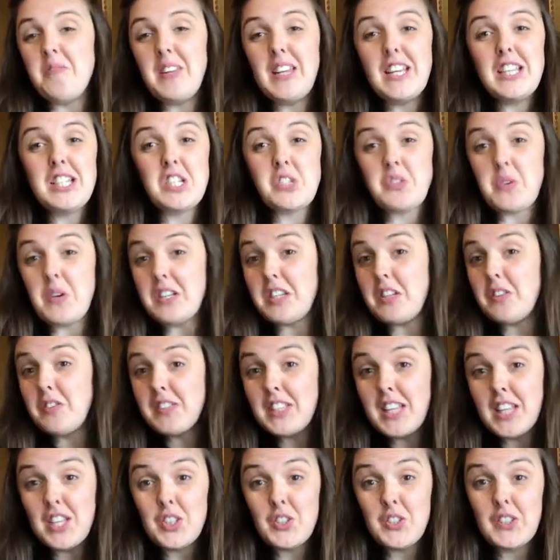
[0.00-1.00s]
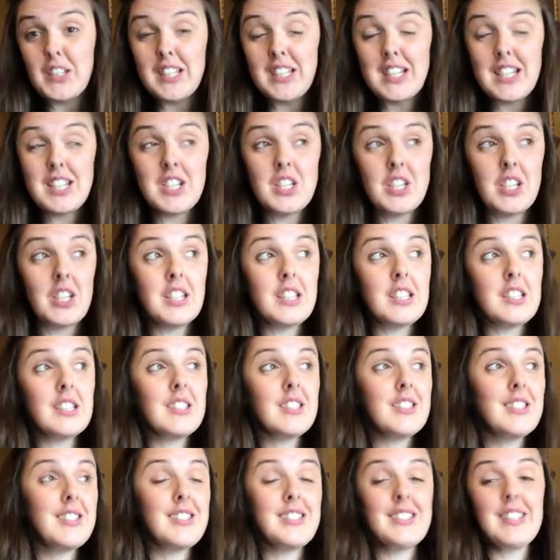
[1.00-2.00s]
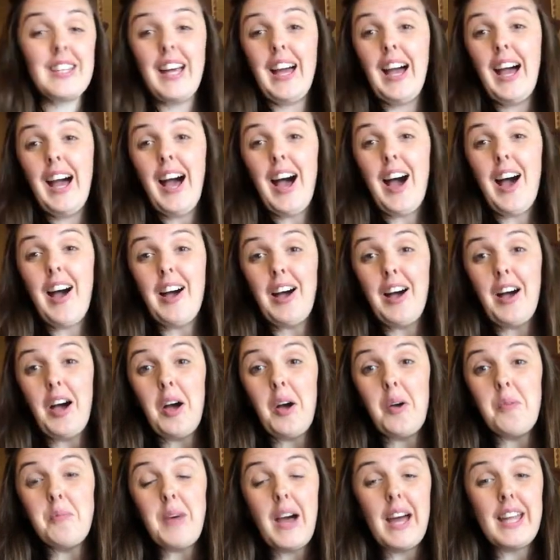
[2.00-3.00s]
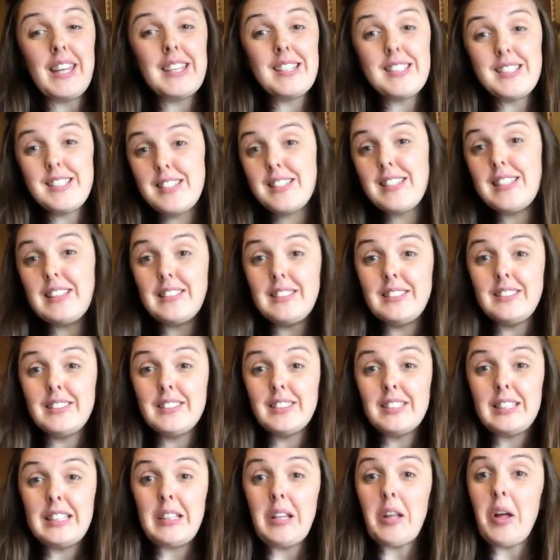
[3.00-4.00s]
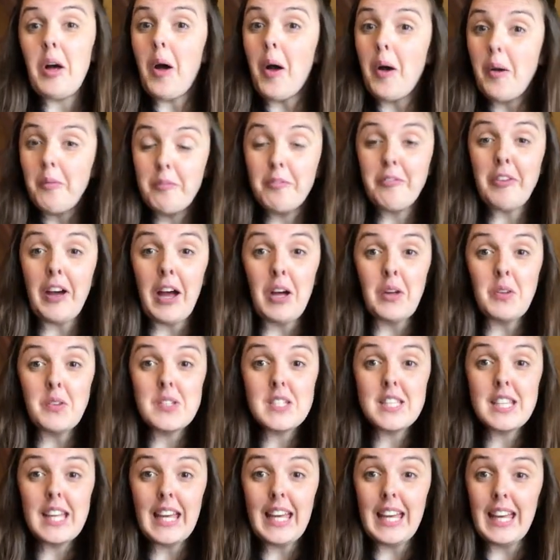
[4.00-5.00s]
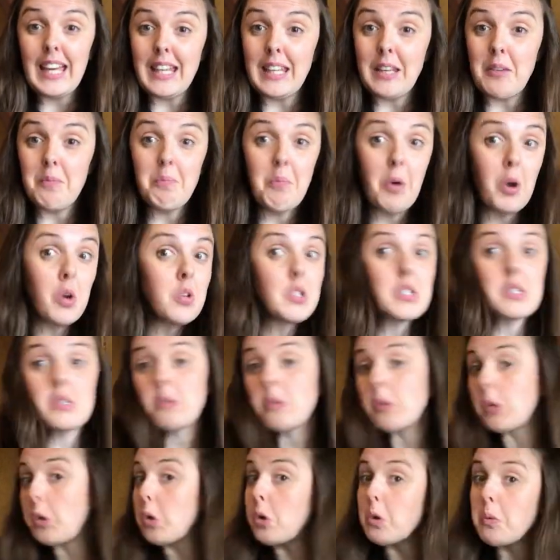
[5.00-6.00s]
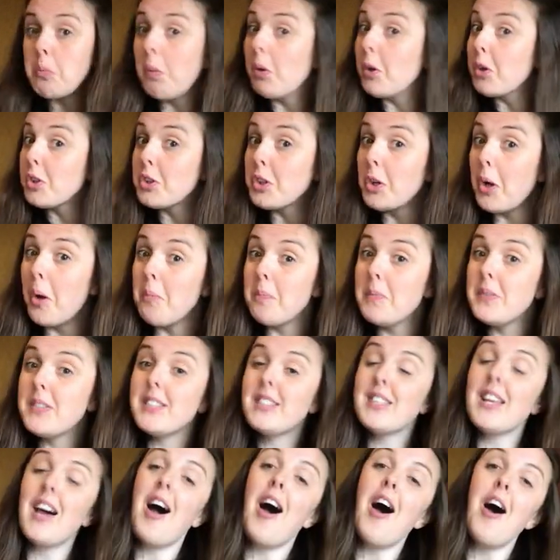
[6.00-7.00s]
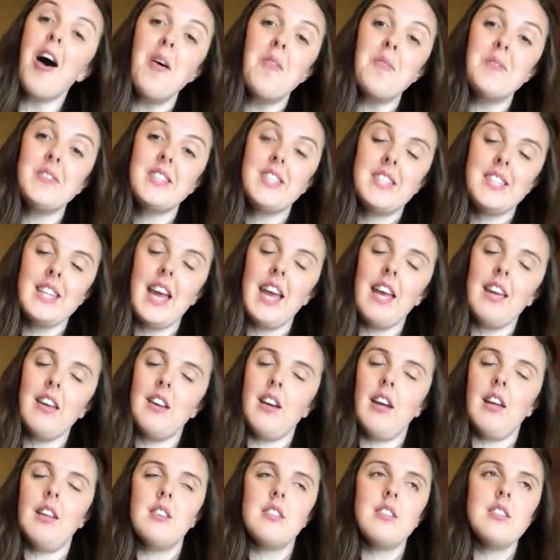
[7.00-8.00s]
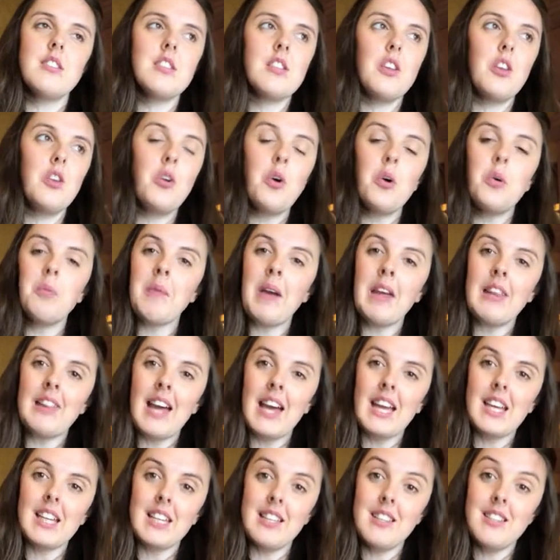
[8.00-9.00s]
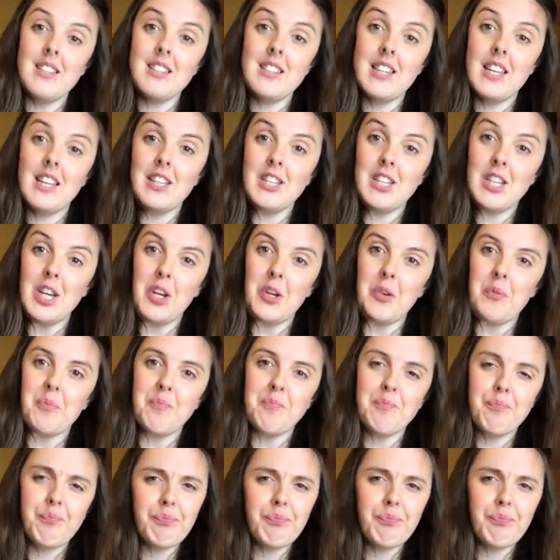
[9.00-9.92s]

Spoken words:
later 20th century editions, and is still found in most good bookshops today, and long may that continue.